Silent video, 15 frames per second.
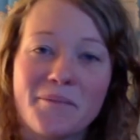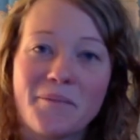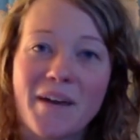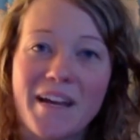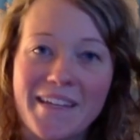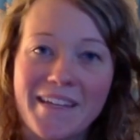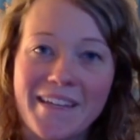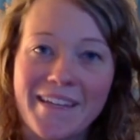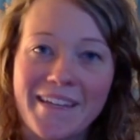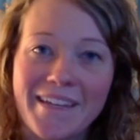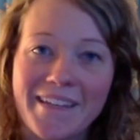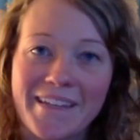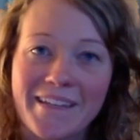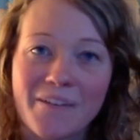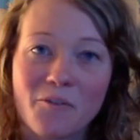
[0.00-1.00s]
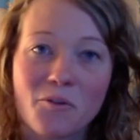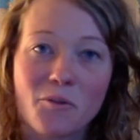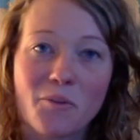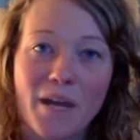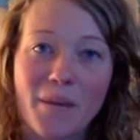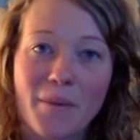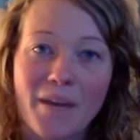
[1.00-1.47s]
hiking or
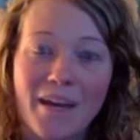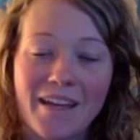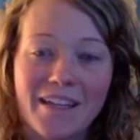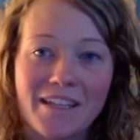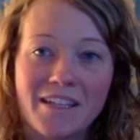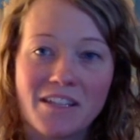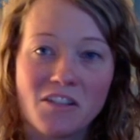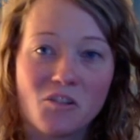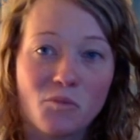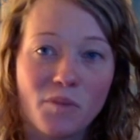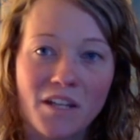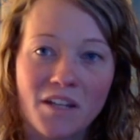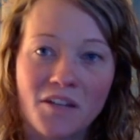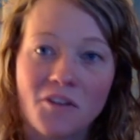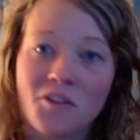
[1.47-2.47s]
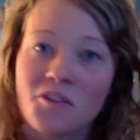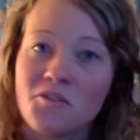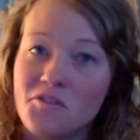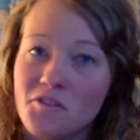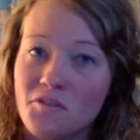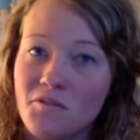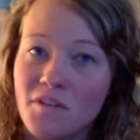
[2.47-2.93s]
backpacking you plan
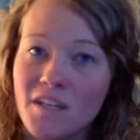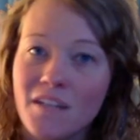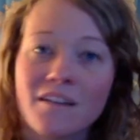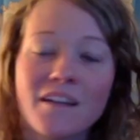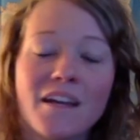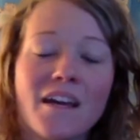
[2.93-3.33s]
on doing.